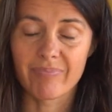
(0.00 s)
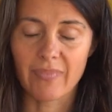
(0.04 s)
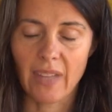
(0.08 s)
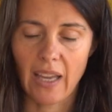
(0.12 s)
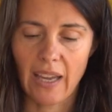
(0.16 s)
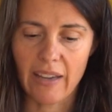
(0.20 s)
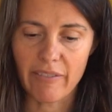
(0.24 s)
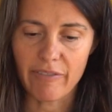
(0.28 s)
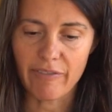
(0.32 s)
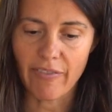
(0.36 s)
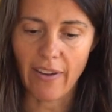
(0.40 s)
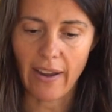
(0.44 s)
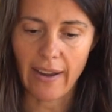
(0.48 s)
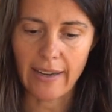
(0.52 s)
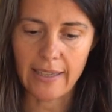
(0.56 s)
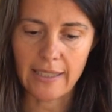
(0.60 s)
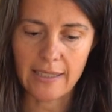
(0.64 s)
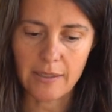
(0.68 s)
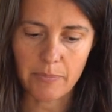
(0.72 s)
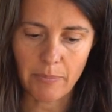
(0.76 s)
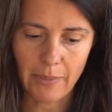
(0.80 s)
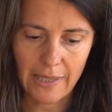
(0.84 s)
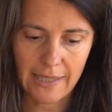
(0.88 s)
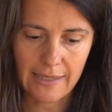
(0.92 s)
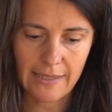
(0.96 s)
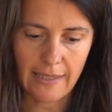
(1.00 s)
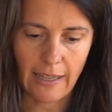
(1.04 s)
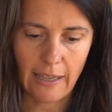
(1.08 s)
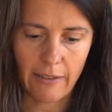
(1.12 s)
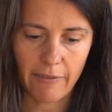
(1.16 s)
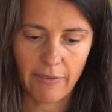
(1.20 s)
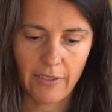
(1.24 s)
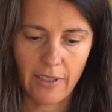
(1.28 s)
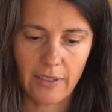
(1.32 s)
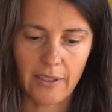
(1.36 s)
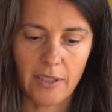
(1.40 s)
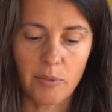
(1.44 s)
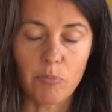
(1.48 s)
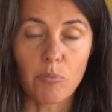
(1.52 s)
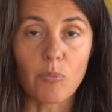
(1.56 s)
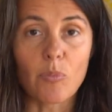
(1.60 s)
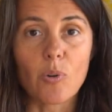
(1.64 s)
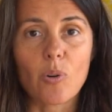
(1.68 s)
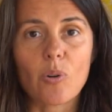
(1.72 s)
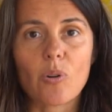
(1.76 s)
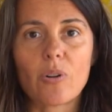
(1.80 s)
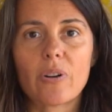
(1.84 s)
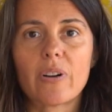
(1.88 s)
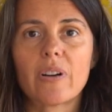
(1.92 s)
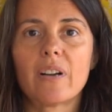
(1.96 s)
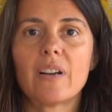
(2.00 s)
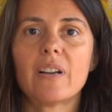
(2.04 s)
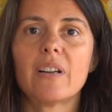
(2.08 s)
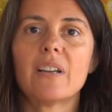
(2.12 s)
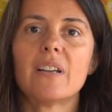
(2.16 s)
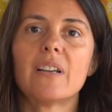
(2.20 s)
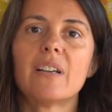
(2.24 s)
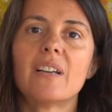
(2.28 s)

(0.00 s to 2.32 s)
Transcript: I find myself that the more